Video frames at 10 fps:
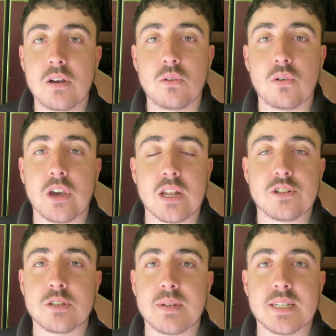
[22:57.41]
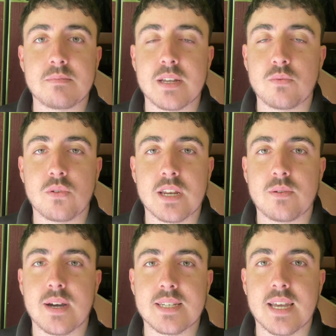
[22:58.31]
or you're going to just be simply walking
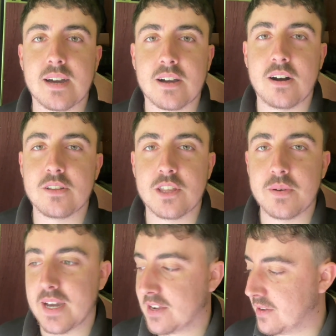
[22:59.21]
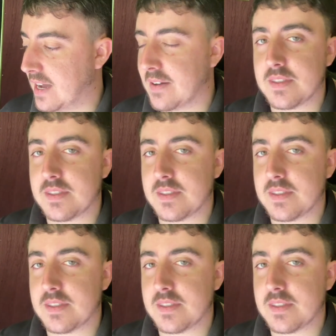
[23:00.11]
away saying, I can't do it, I don't have